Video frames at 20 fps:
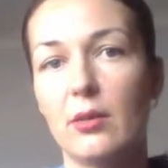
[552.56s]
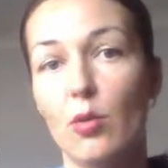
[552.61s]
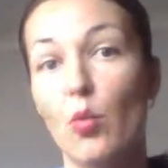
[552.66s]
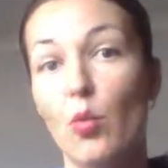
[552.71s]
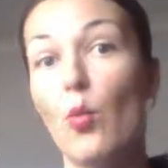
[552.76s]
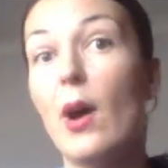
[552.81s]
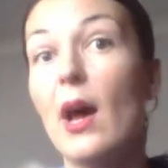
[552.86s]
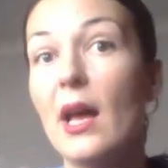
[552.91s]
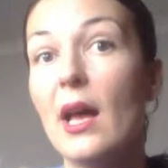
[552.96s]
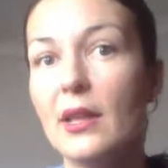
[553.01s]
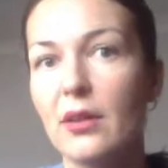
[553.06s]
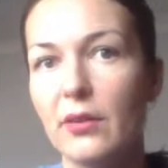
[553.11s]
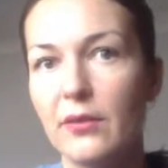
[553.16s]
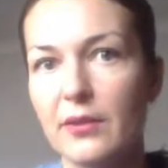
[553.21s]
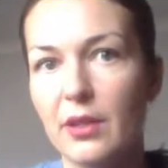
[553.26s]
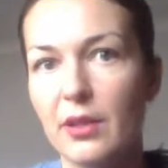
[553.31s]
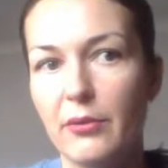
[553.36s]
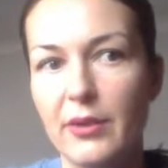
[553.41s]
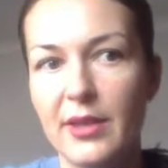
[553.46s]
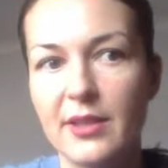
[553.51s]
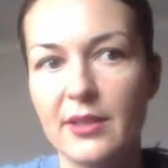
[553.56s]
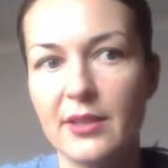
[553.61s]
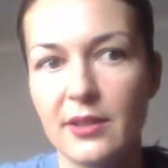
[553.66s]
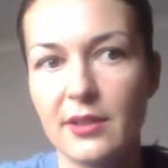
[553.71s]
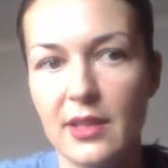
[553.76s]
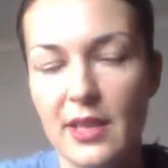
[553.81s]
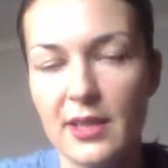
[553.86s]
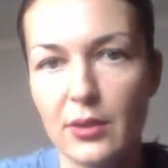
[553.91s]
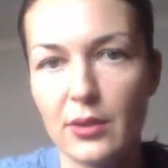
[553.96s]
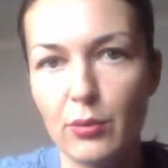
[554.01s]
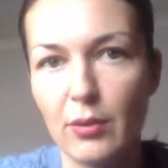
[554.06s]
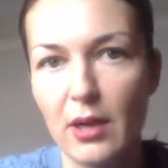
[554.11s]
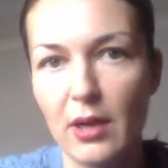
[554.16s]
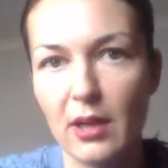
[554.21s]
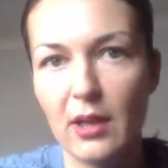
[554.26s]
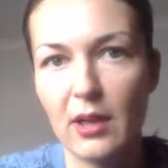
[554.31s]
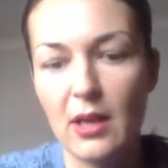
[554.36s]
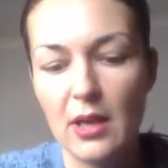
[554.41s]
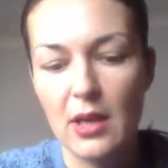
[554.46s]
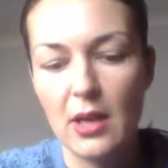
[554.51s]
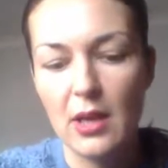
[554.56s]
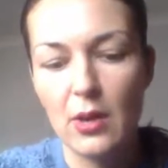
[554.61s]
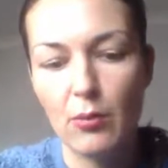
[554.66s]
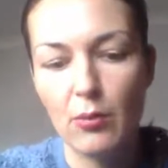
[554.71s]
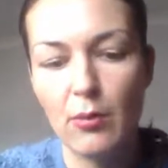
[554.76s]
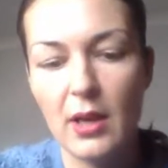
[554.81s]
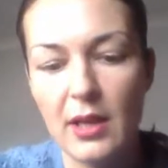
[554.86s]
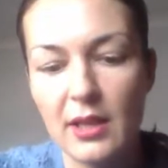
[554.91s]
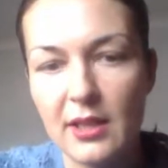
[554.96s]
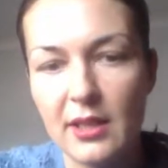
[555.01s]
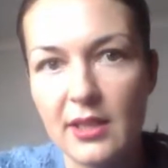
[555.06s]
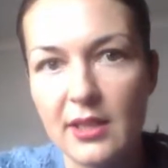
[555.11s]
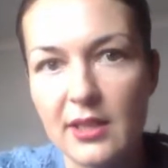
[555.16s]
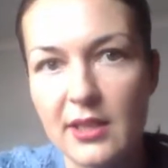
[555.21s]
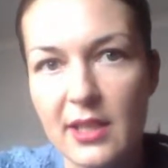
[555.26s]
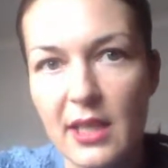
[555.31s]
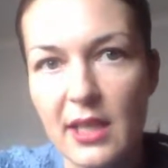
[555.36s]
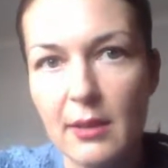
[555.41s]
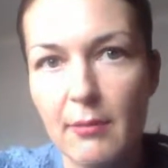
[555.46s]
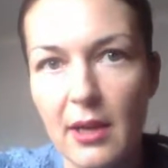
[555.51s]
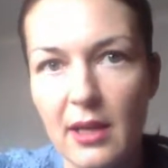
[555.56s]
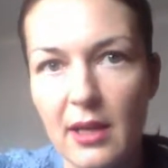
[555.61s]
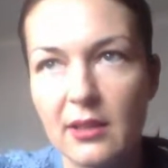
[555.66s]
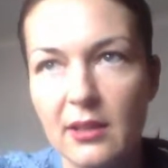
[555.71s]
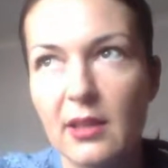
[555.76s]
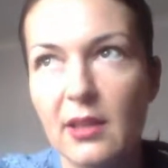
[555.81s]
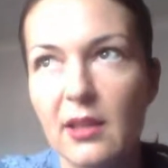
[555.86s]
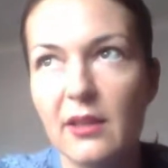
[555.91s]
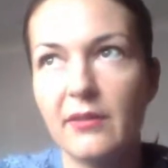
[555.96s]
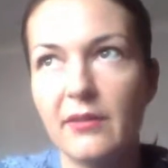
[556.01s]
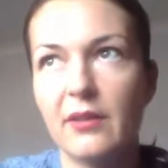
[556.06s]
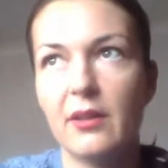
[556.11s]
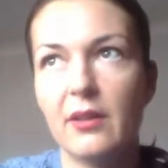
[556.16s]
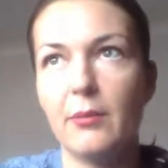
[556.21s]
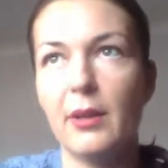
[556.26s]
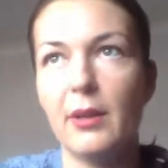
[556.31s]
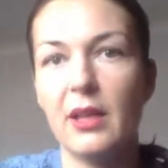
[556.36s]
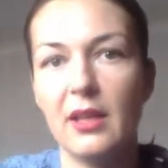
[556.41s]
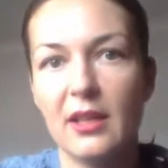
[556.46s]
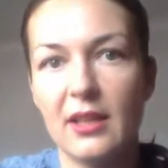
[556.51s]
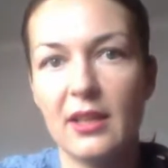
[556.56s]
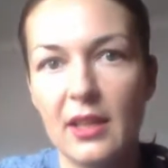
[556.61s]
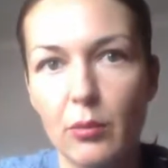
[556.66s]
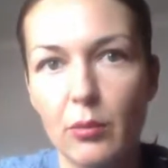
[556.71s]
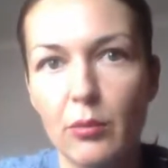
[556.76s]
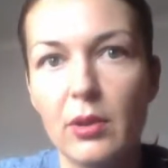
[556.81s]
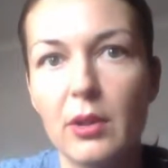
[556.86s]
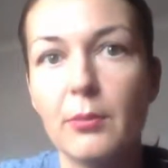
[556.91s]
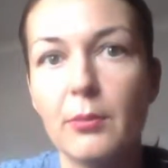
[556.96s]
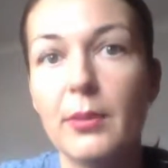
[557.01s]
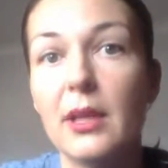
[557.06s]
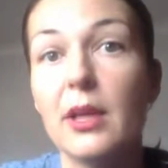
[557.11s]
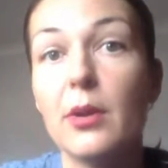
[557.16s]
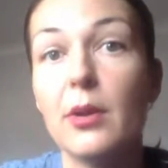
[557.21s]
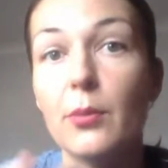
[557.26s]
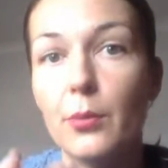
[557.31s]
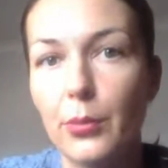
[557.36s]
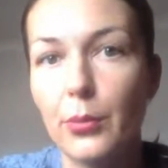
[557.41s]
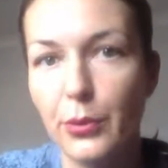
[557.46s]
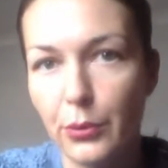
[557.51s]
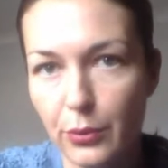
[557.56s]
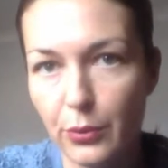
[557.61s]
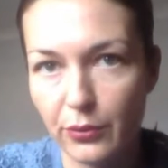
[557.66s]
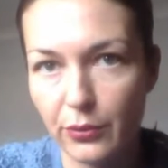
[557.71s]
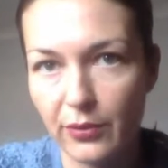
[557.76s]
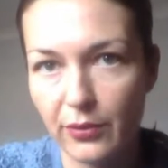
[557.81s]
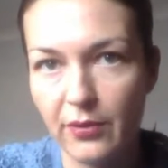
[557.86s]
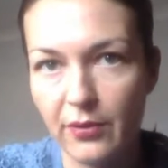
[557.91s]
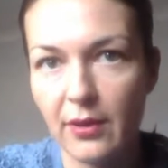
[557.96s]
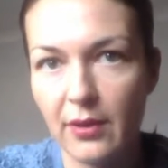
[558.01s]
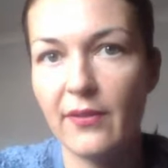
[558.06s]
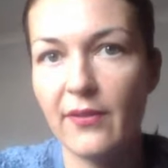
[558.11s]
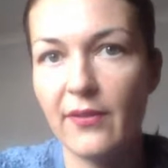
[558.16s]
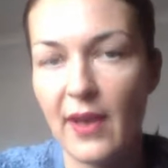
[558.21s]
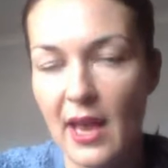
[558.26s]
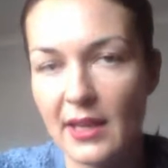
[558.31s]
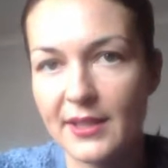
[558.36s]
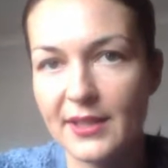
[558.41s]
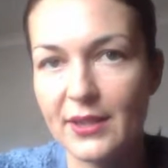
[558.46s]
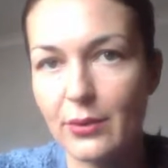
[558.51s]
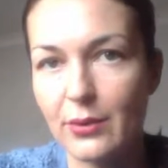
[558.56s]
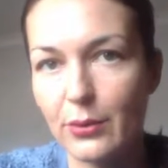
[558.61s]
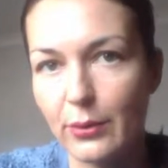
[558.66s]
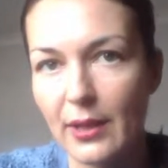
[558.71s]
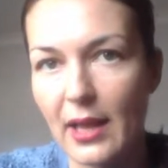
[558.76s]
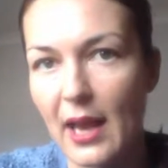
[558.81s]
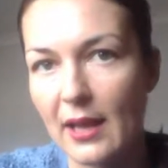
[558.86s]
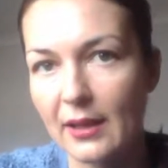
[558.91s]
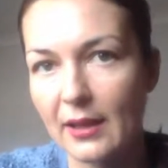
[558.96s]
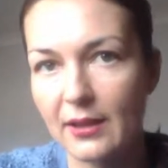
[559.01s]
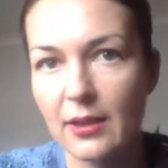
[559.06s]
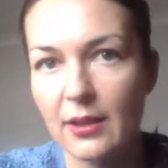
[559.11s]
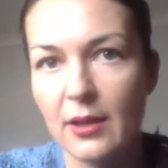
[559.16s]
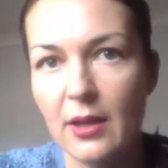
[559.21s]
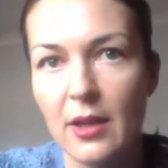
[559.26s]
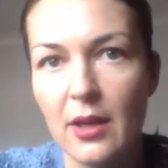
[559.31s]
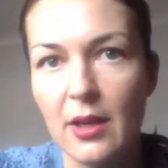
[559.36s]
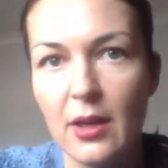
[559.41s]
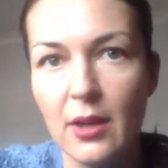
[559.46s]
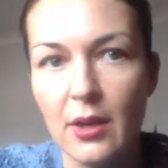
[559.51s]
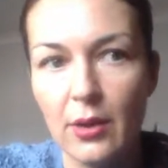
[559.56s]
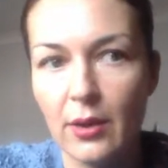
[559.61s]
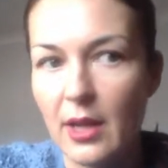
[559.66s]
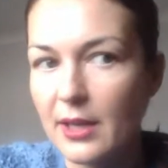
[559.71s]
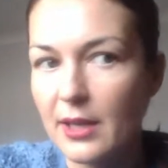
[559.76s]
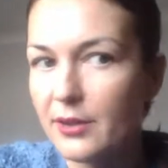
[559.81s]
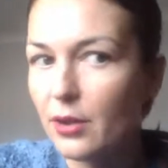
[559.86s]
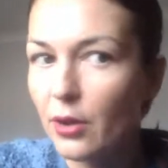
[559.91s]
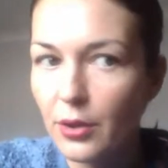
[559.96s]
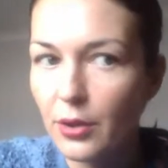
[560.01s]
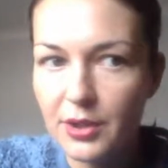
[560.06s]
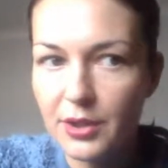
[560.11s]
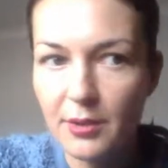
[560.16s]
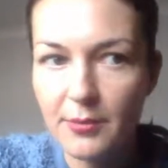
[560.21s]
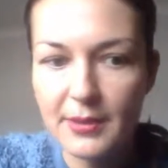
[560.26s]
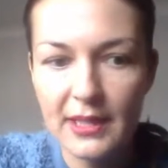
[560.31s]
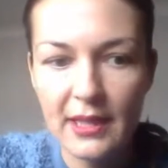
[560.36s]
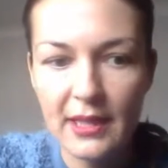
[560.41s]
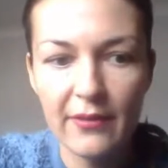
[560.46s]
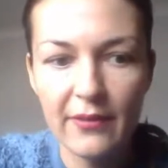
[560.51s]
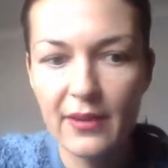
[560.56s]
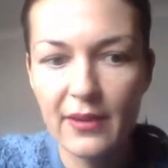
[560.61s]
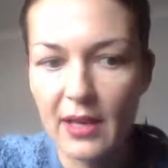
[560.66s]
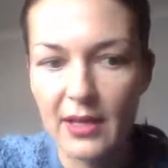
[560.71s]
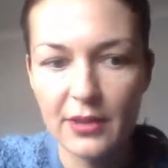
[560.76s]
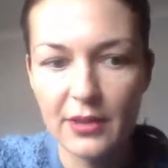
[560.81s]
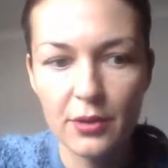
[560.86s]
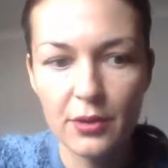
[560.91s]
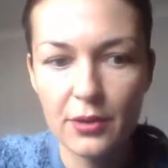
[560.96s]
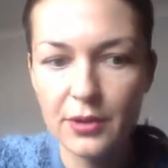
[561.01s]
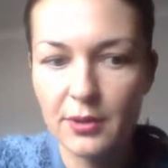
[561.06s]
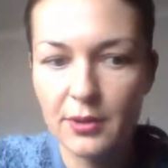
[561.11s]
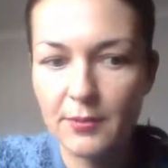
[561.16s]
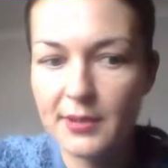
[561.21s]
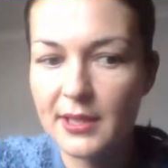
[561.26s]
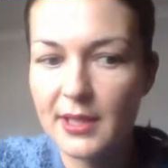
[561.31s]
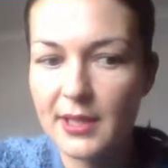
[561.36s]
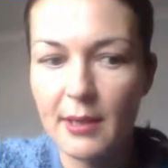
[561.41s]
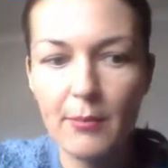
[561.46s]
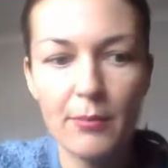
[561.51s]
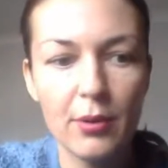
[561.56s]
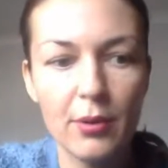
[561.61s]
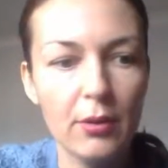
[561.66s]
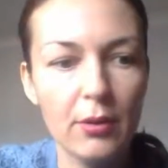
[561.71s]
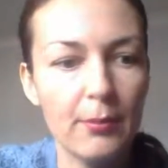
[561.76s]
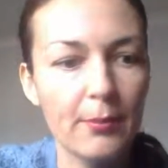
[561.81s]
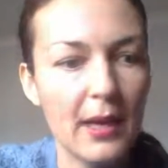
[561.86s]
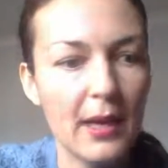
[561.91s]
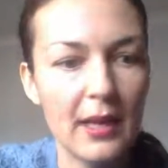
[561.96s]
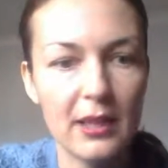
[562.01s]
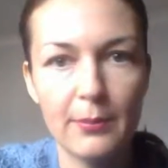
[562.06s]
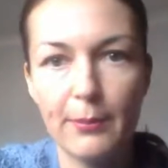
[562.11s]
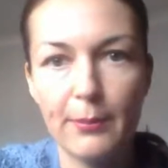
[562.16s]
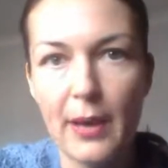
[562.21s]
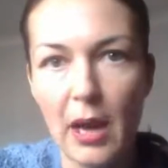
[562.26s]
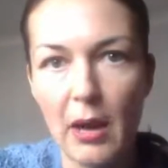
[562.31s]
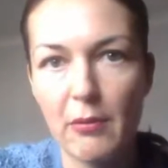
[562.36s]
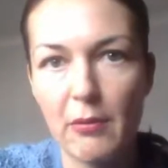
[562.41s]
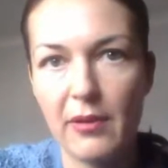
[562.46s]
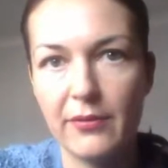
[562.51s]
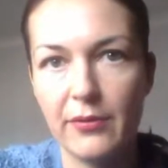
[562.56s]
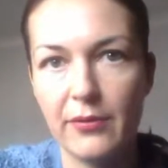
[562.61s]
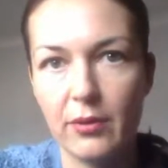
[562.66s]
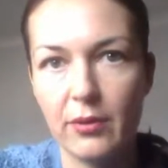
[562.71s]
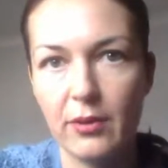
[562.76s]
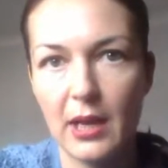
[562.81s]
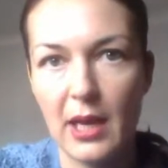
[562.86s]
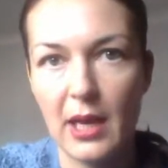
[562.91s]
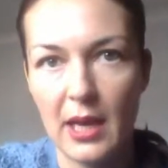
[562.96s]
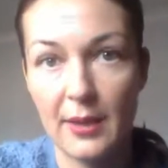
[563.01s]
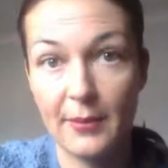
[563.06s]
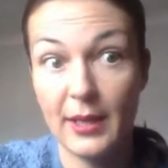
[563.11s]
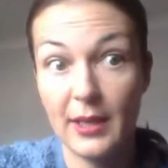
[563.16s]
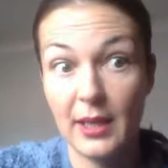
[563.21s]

one of the reasons as well why this email deliverability will be improved thanks to that. Okay, so awesome stuff, guys. Awesome, simple, but powerful, I am